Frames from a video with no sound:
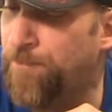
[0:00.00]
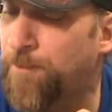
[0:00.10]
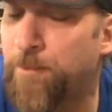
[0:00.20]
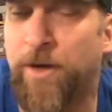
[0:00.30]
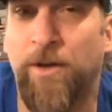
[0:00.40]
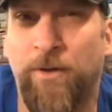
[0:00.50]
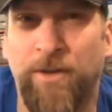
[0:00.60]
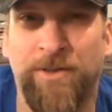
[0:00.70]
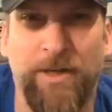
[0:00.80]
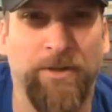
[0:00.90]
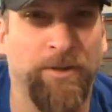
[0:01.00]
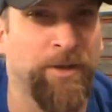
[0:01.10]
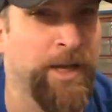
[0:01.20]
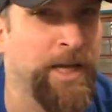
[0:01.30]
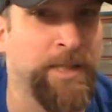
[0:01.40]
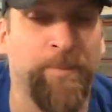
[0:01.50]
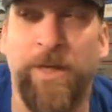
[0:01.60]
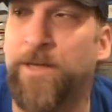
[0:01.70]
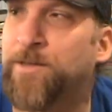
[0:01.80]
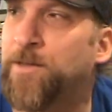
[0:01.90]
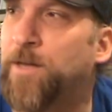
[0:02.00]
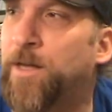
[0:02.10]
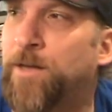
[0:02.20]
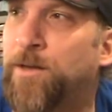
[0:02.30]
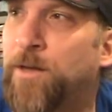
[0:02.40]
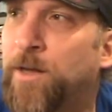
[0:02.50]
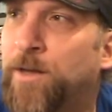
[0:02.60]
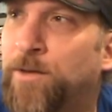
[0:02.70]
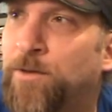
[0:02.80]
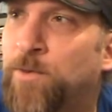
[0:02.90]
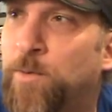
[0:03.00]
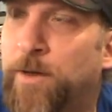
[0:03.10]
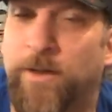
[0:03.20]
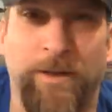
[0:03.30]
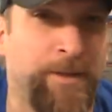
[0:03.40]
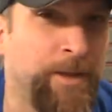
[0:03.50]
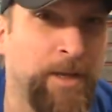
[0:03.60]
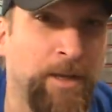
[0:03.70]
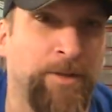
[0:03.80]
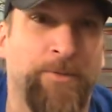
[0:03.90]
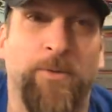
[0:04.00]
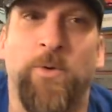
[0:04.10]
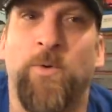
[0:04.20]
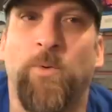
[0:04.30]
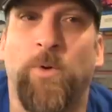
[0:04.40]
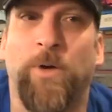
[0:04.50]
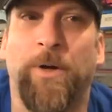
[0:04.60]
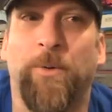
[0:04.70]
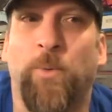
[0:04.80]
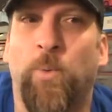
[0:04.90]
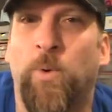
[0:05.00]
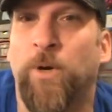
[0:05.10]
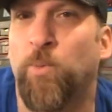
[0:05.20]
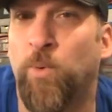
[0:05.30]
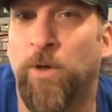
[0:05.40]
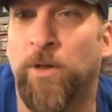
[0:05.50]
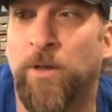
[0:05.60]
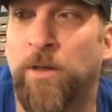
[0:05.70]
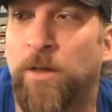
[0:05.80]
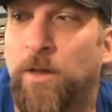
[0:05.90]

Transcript: from there you can start looking at the piece and critically thinking through what'll